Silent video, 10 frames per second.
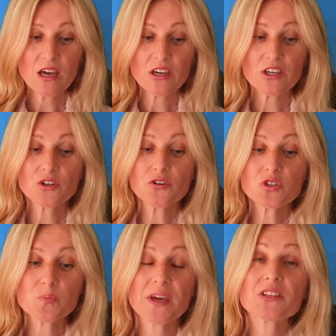He
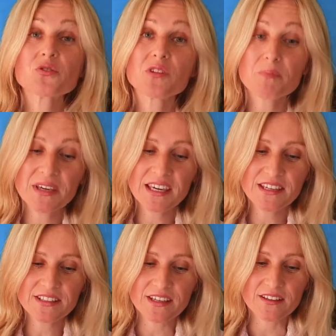goes back to the
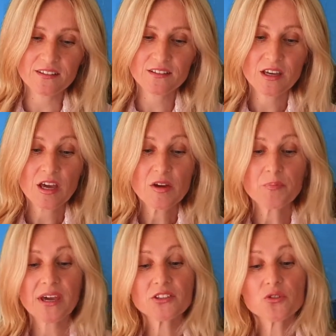beginning,
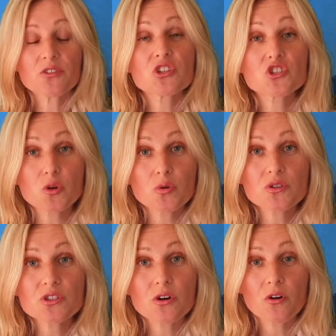back to the
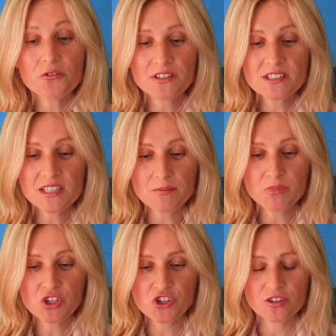source of his
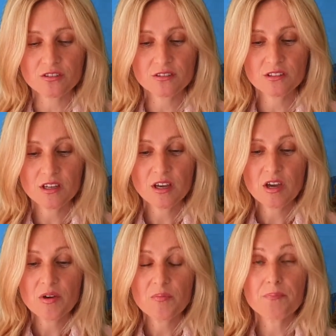commission,
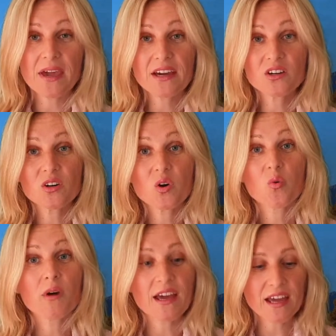back
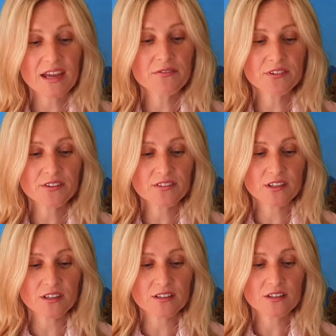where
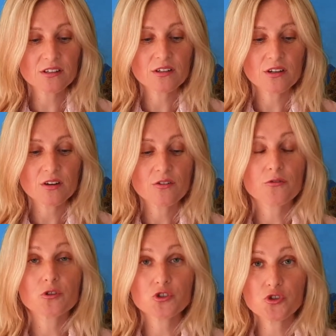everything
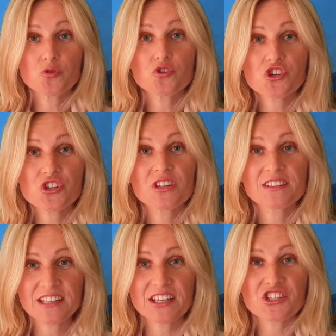for Jewish
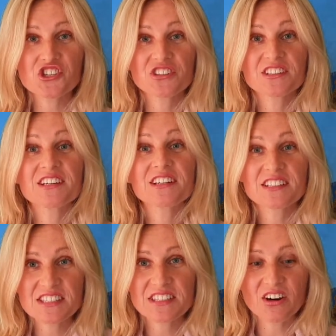nation
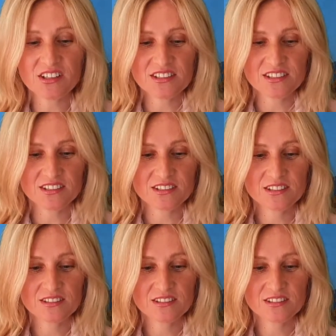started.